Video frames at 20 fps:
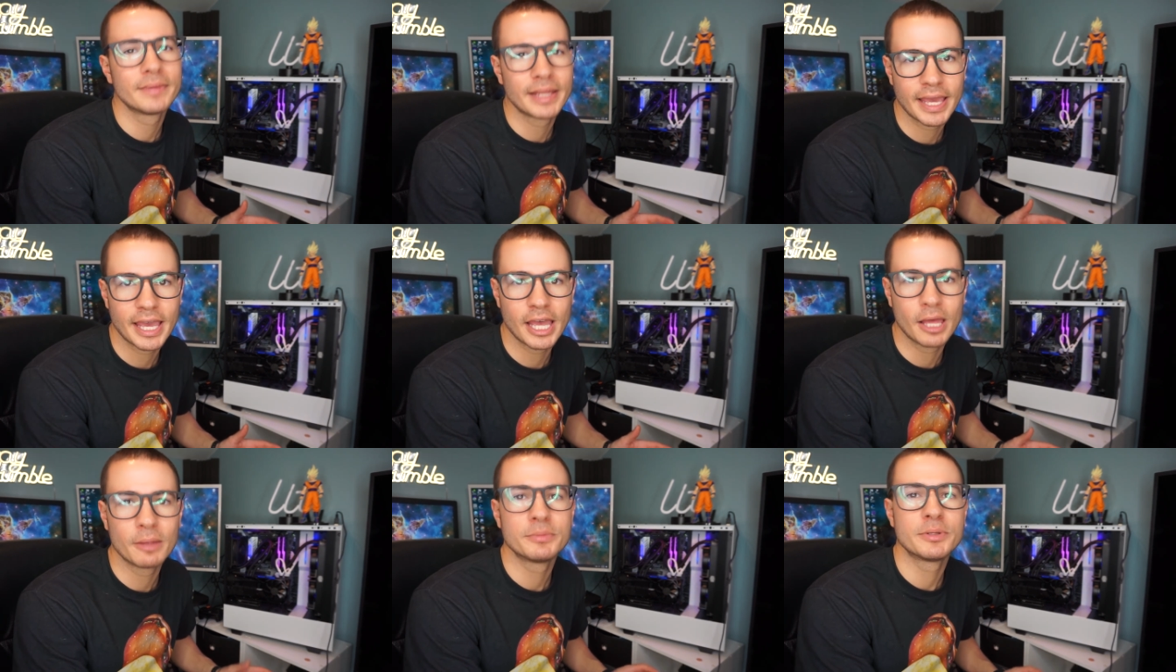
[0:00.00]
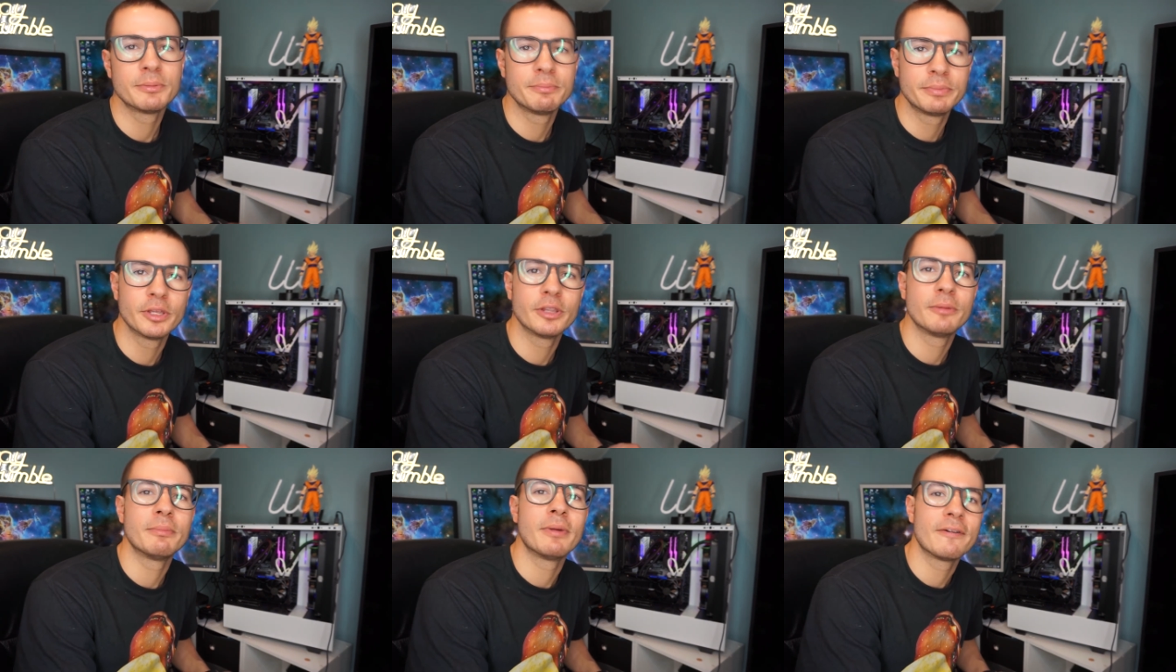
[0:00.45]
helped
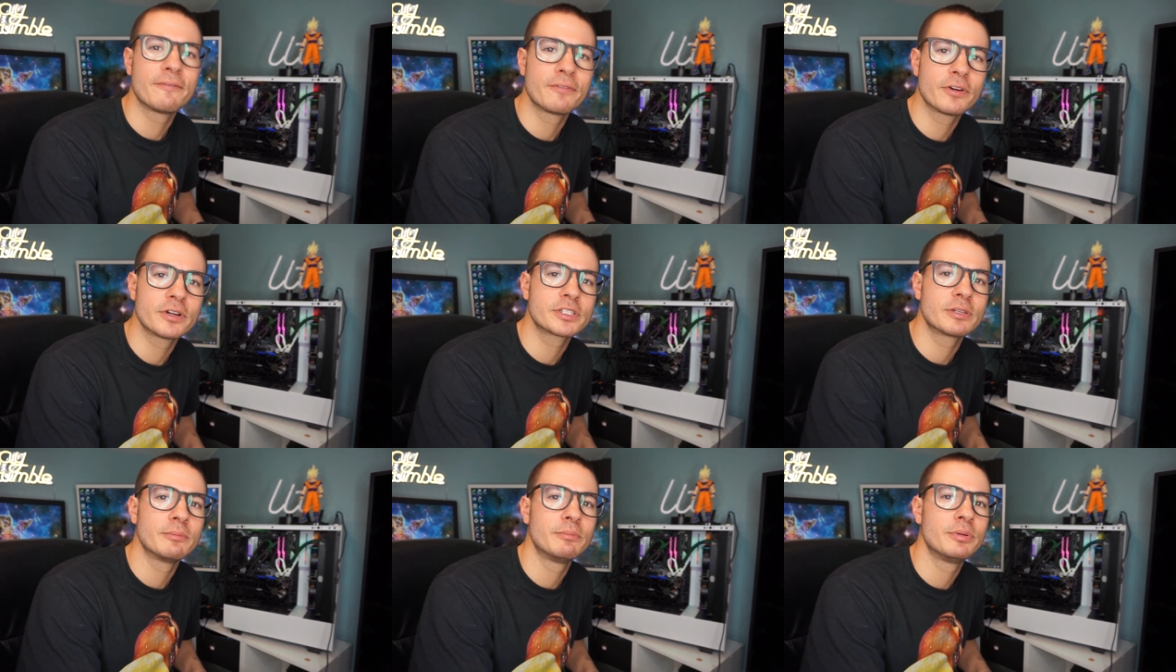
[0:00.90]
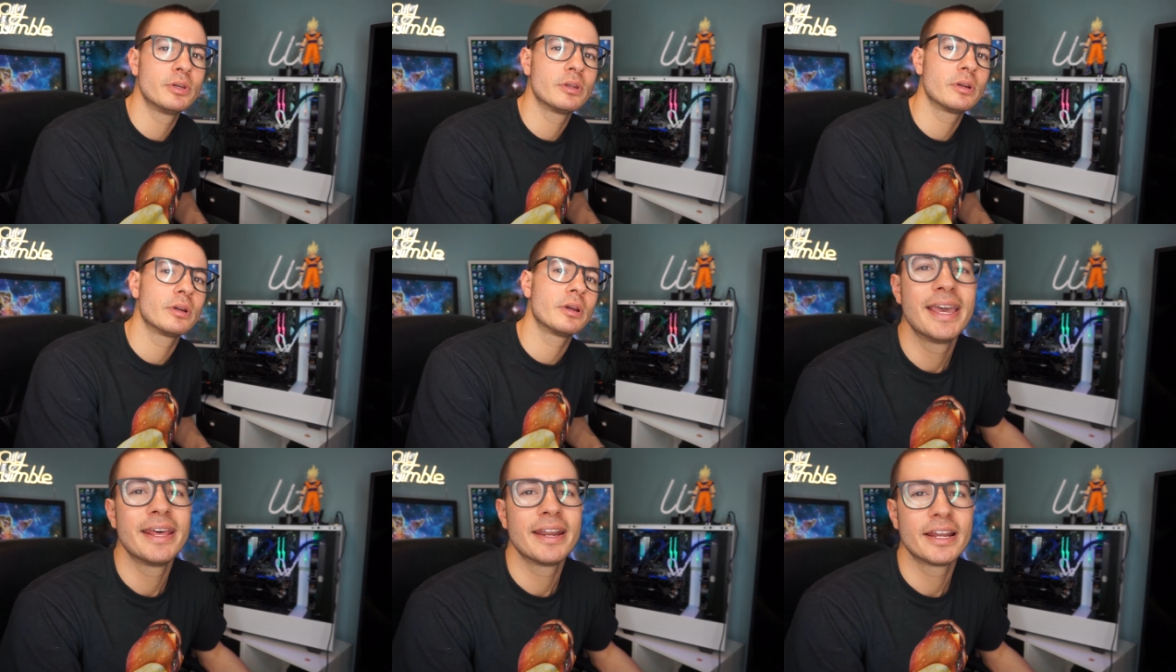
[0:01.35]
build my first
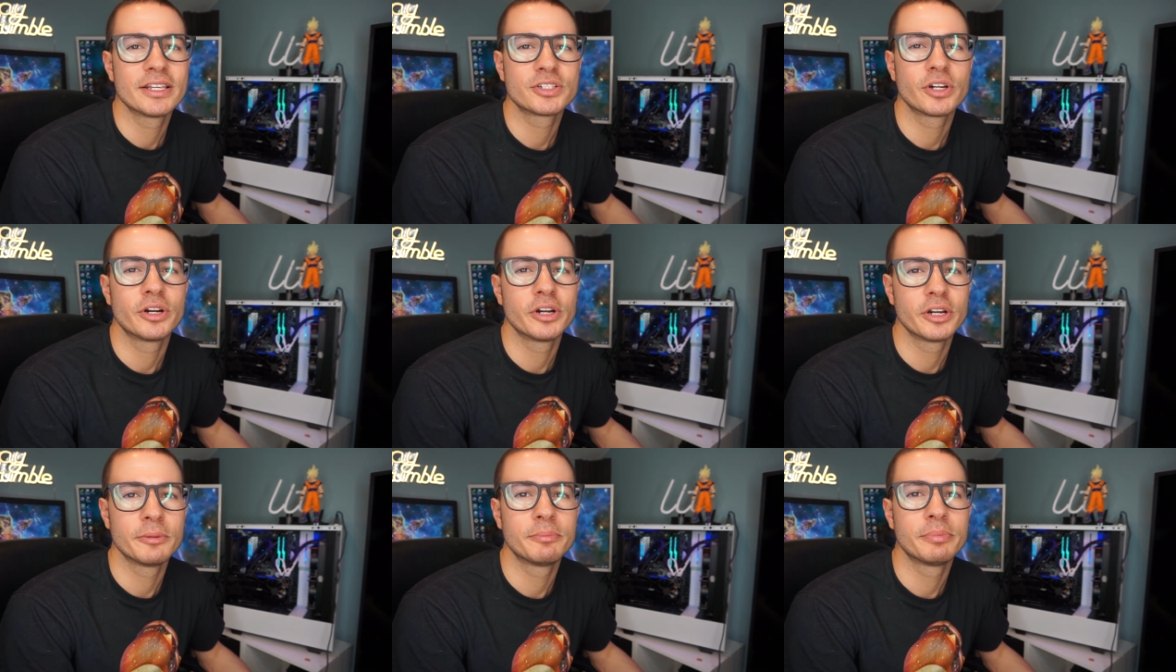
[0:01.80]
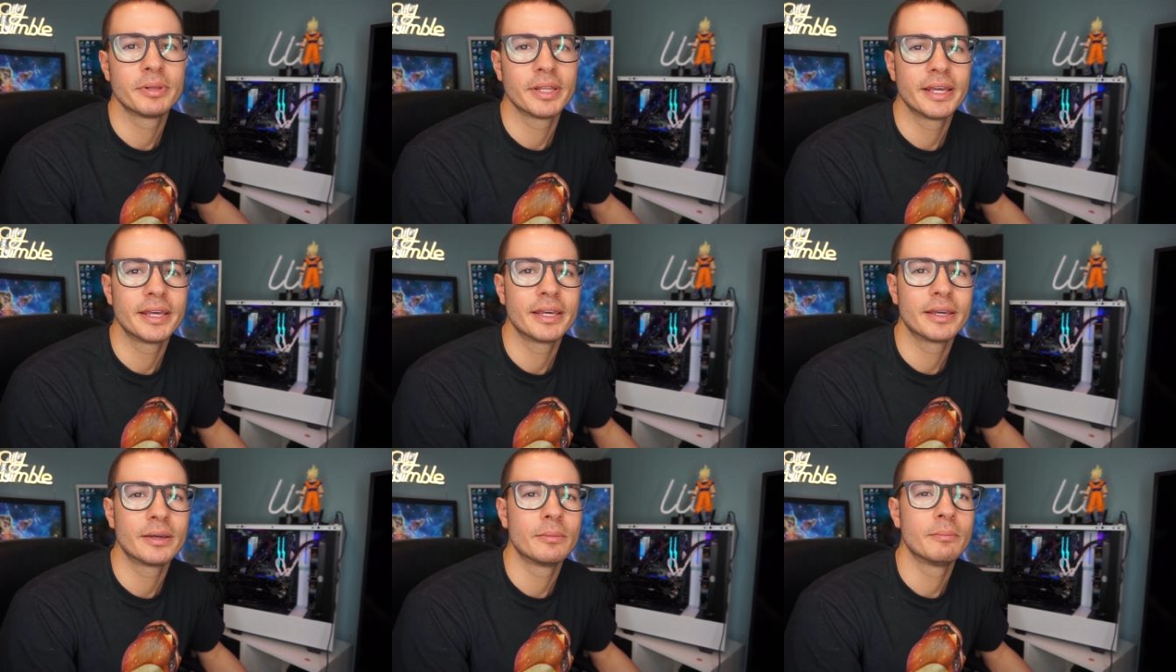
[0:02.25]
computer, and I started
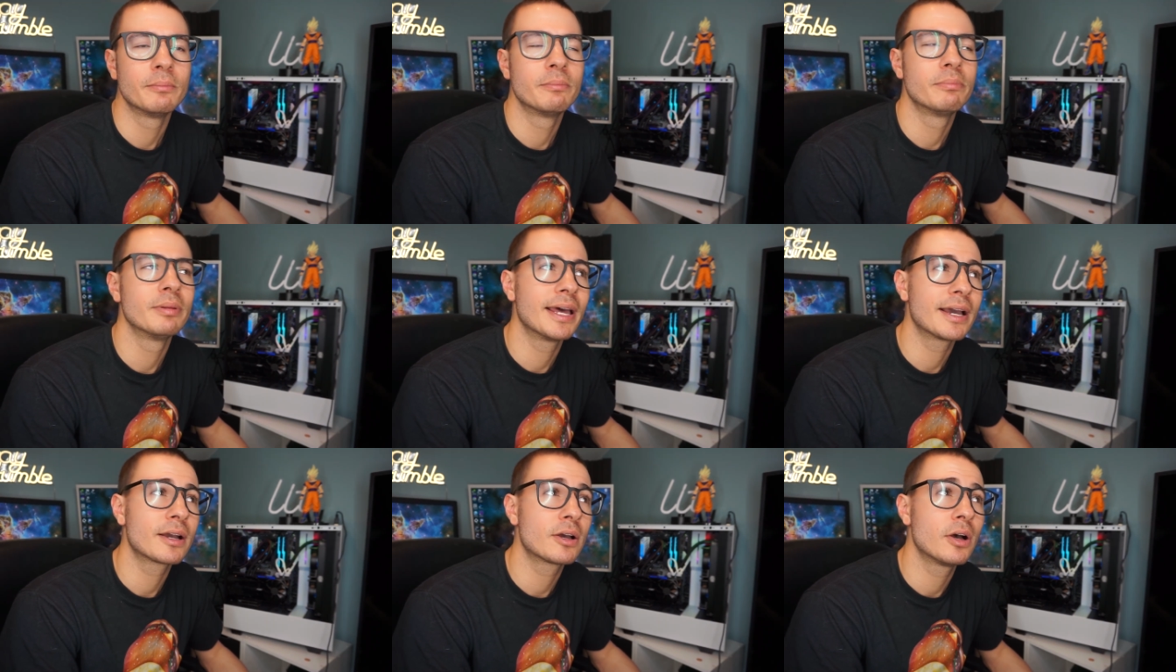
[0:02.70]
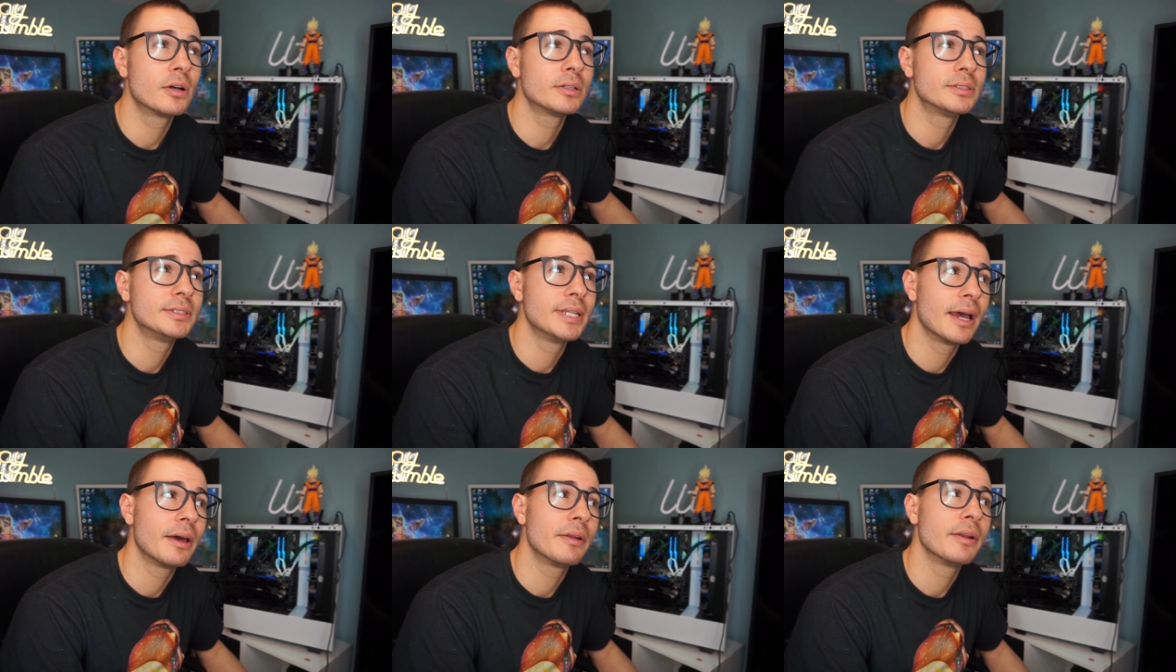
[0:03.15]
playing Black Hawk
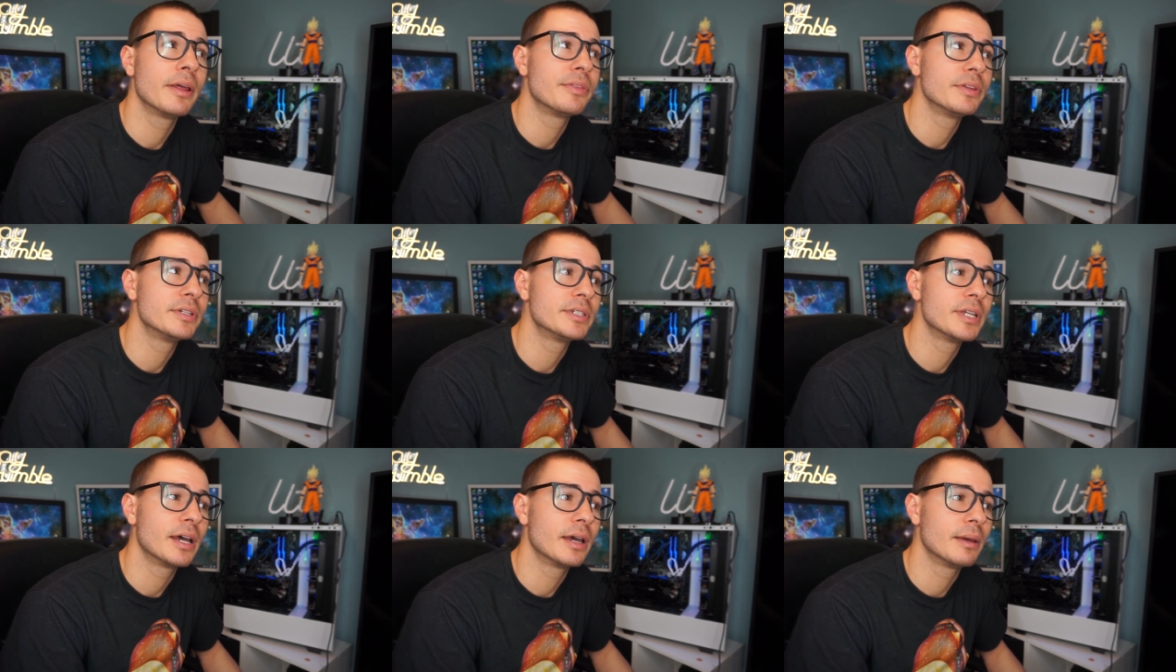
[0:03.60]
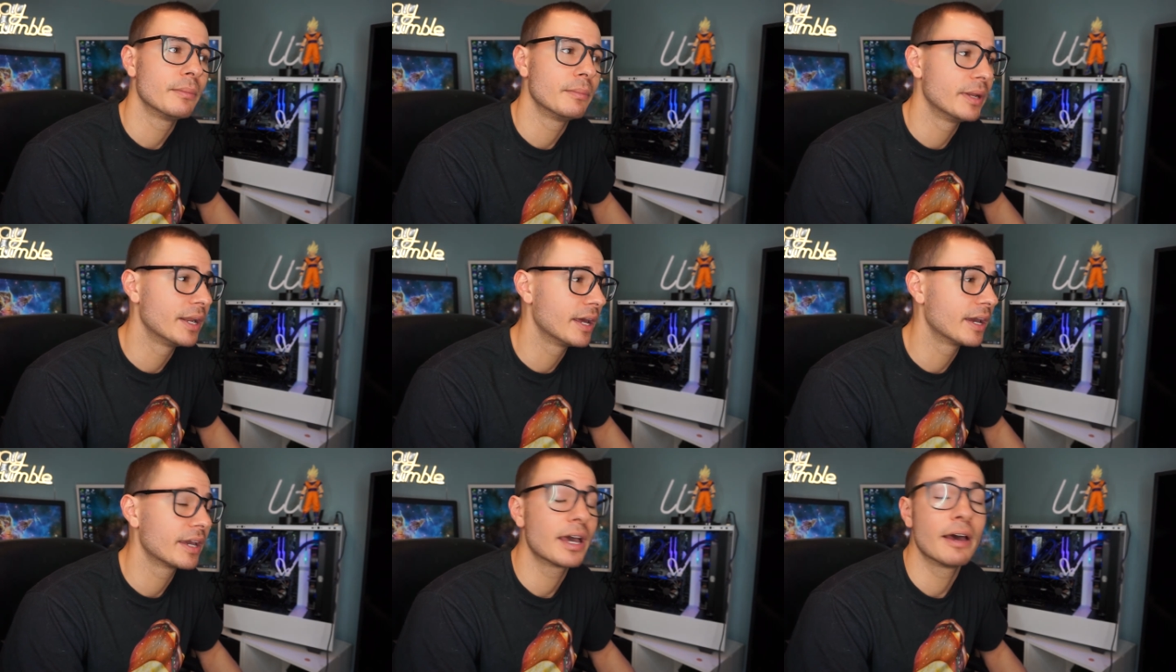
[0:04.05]
Down at the time,
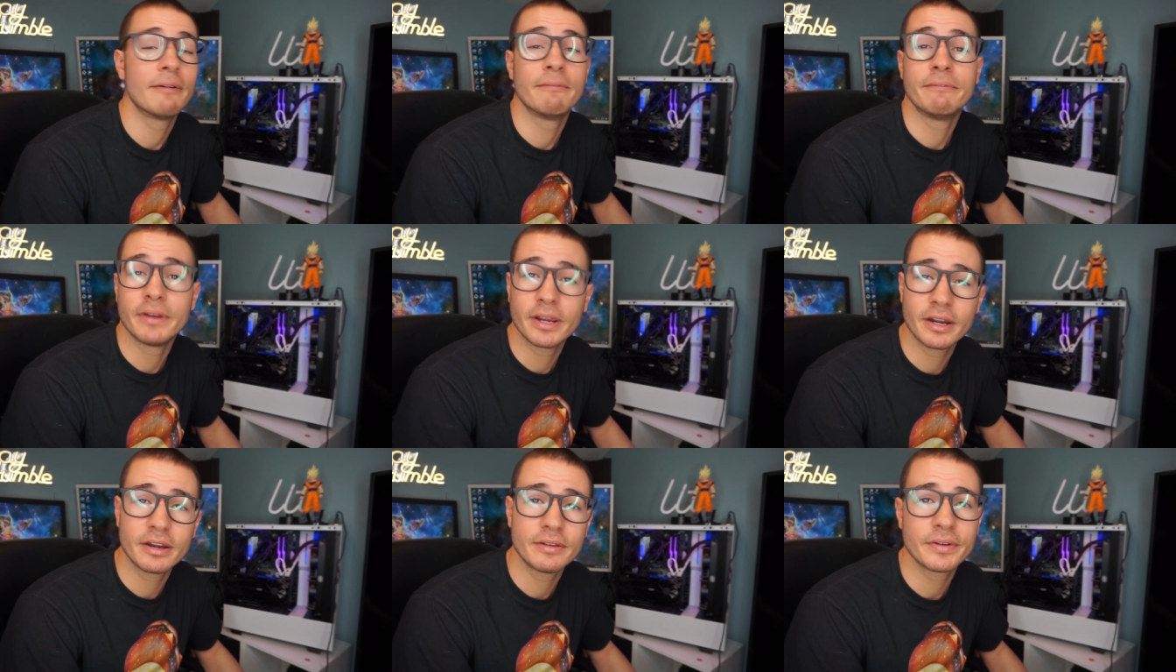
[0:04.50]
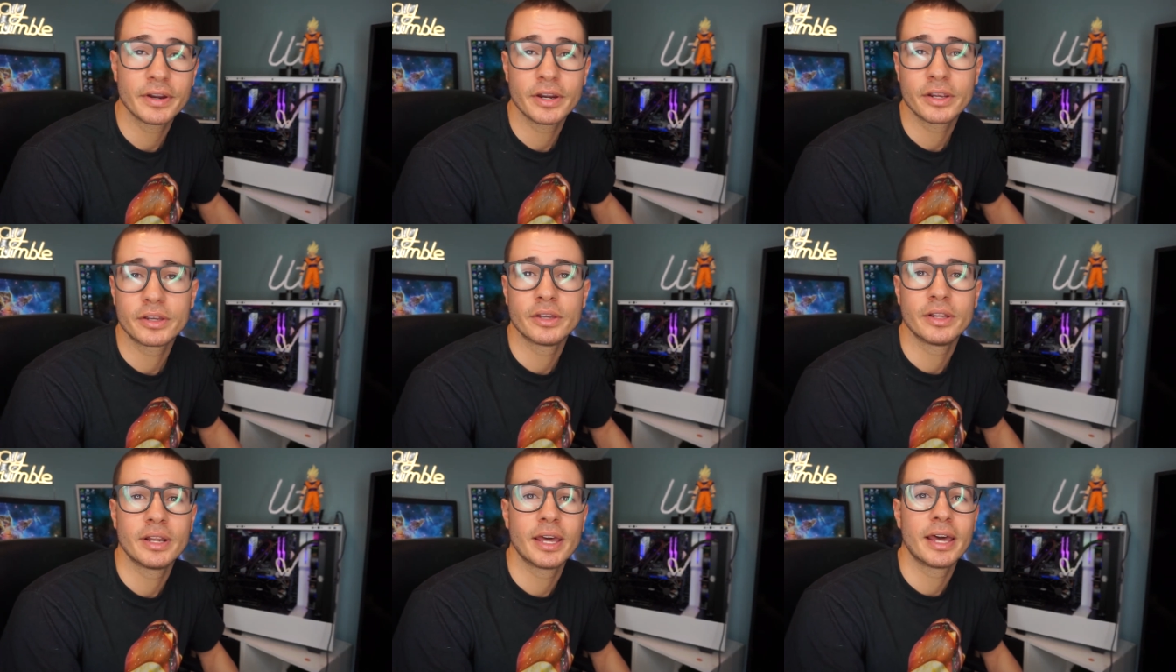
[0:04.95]
and I got very, very
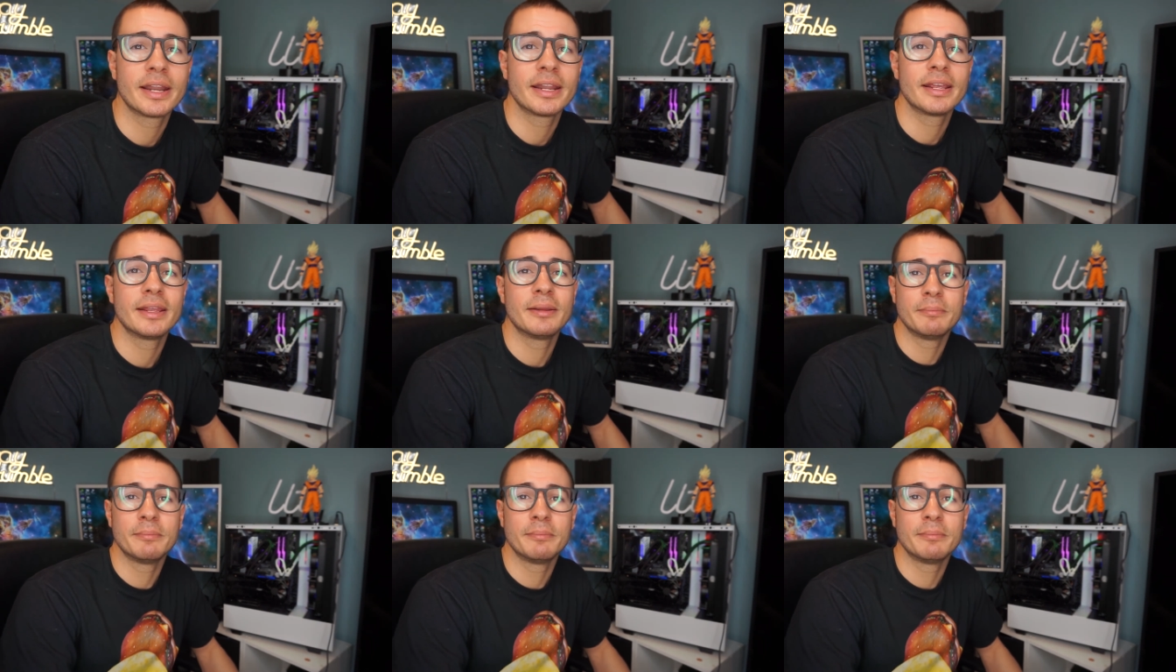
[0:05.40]
good at it,